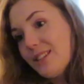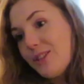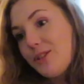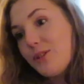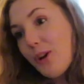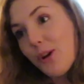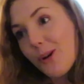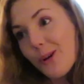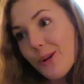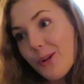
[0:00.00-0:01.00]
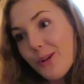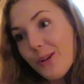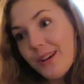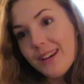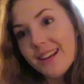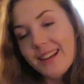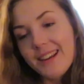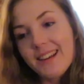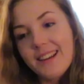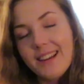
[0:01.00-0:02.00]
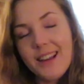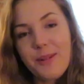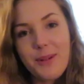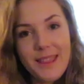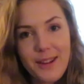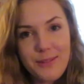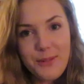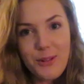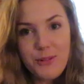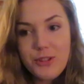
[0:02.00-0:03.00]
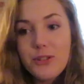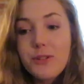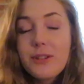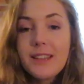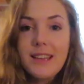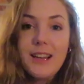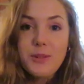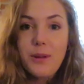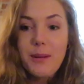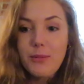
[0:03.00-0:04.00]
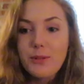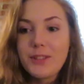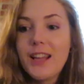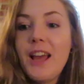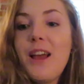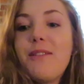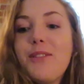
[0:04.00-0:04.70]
So without further ado, guess what I bought.